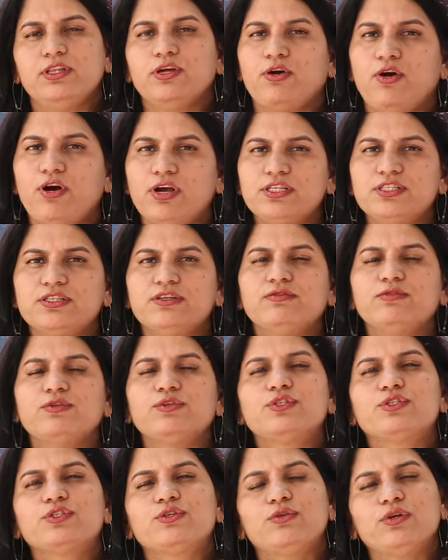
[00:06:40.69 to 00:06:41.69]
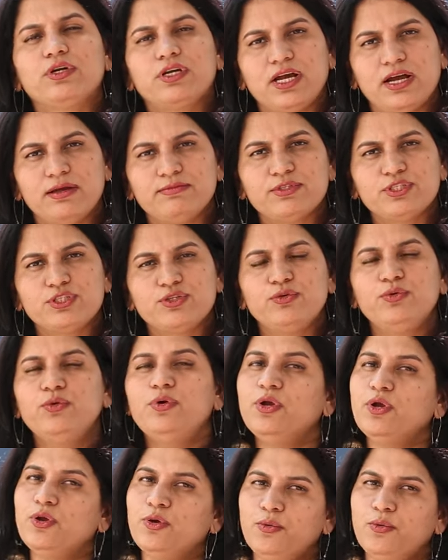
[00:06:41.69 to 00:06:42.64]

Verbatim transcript: The cost of goods sold comes to